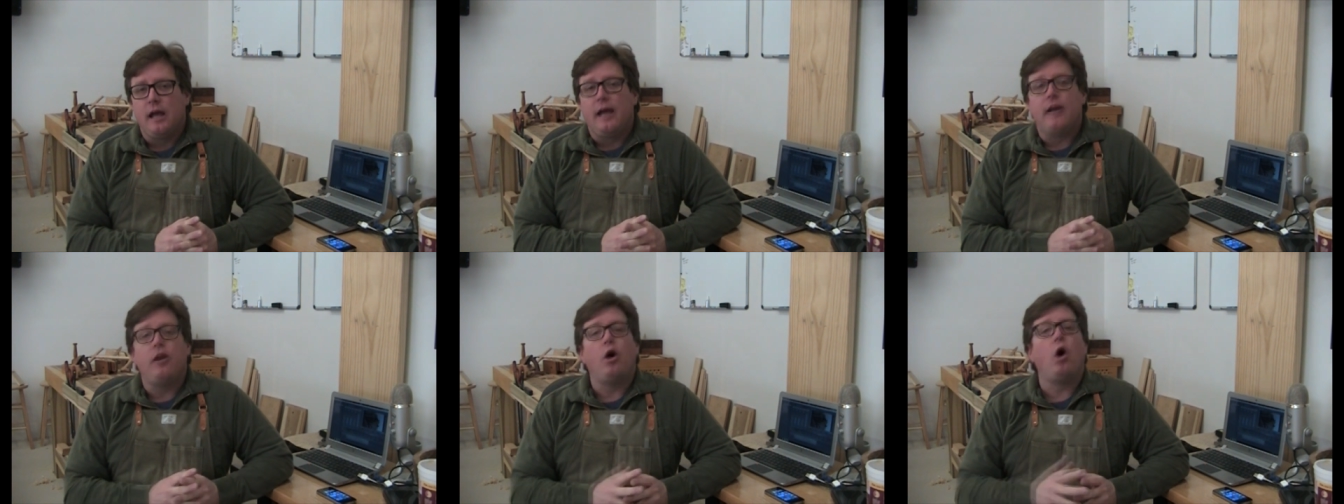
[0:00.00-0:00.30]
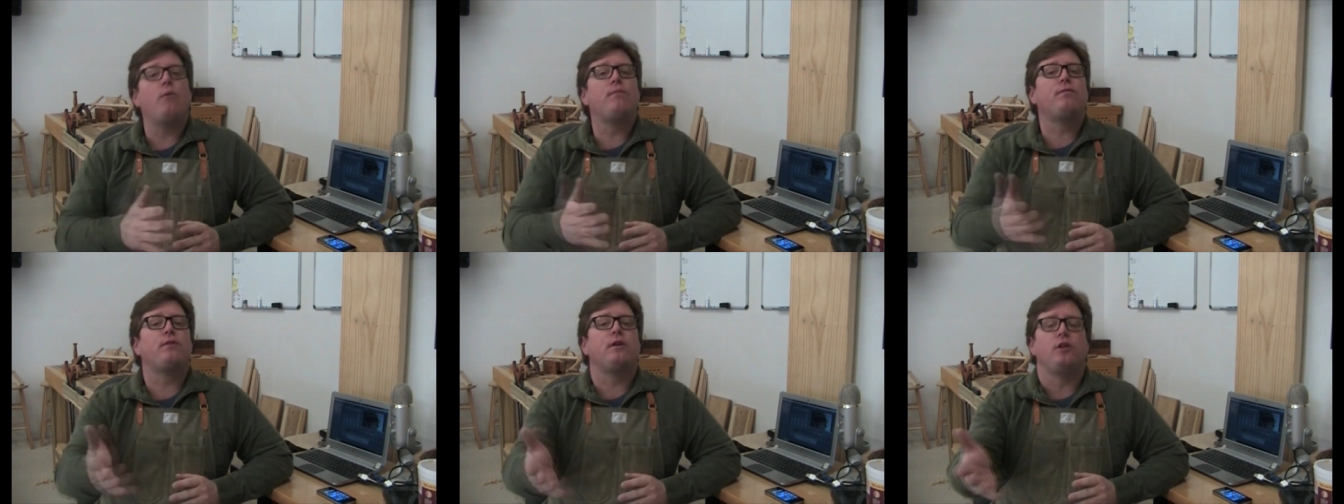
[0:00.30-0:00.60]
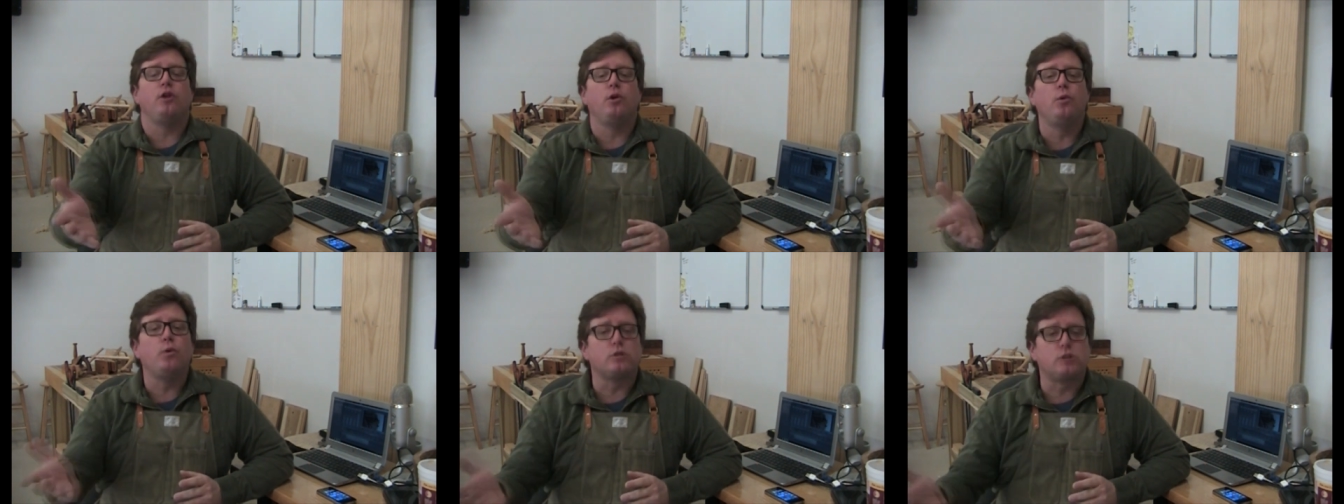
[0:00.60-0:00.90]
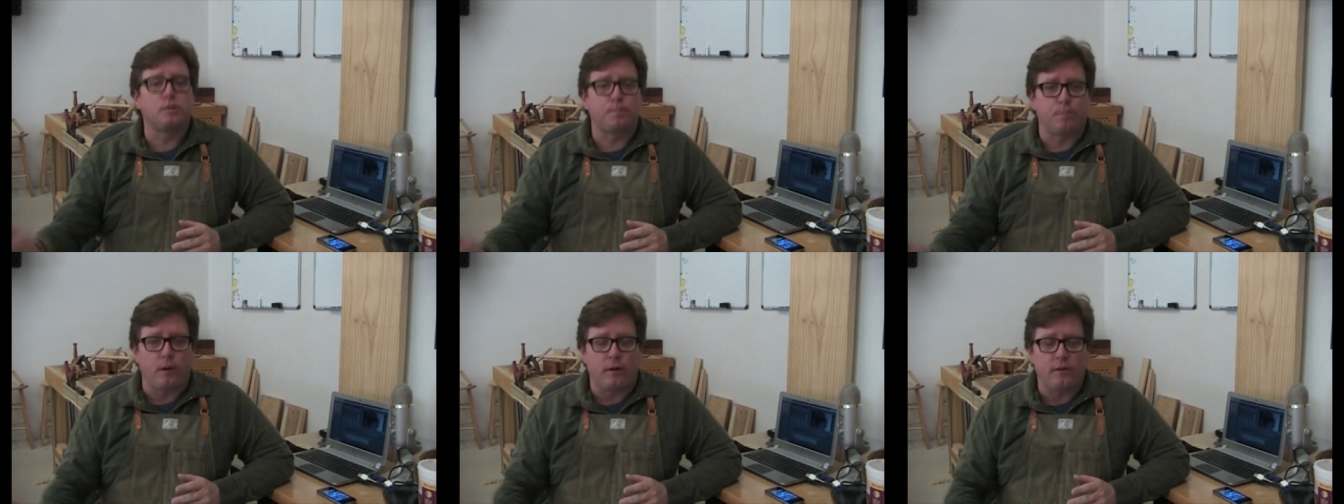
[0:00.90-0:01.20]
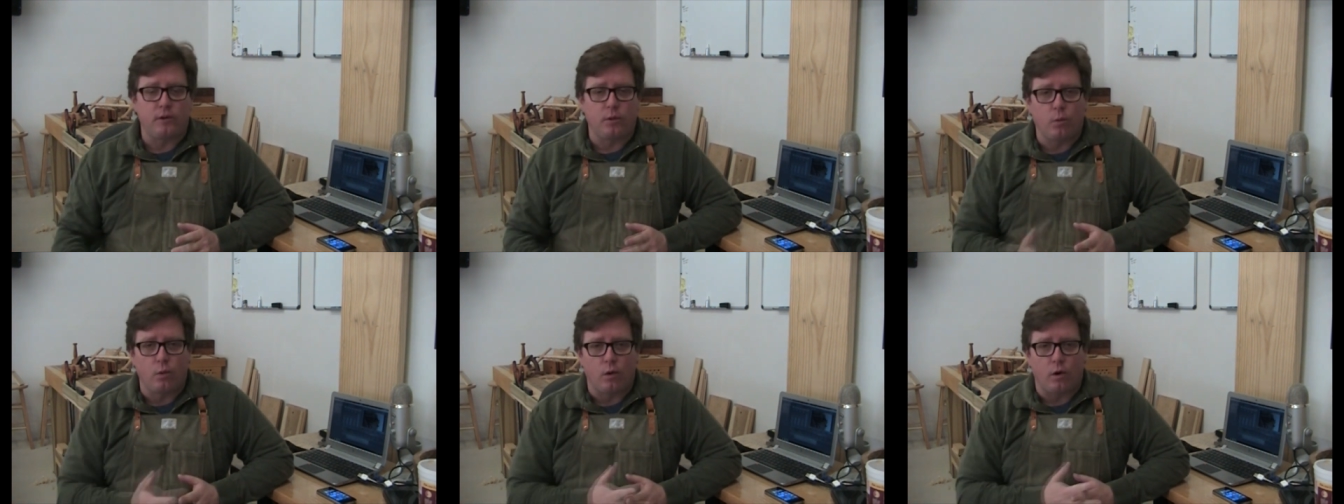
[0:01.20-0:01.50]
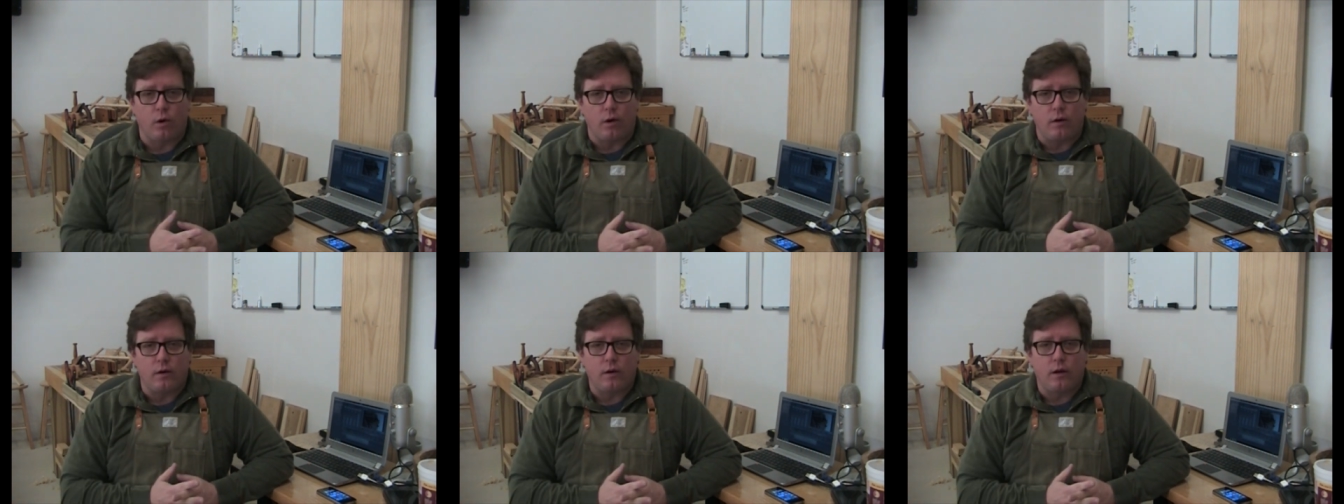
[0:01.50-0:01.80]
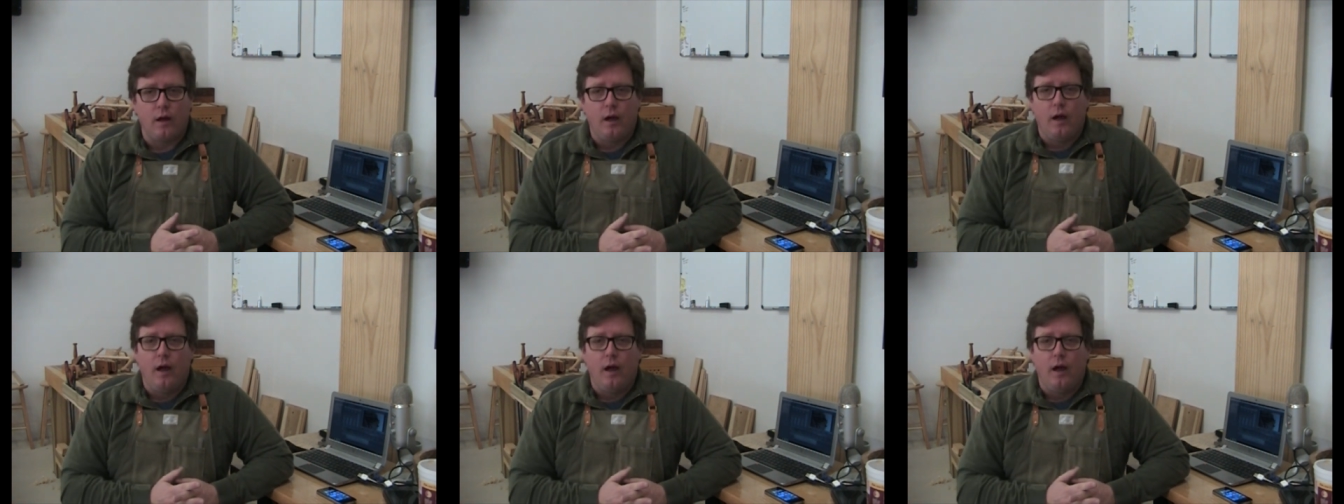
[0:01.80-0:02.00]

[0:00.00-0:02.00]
and hopefully you will spread the word.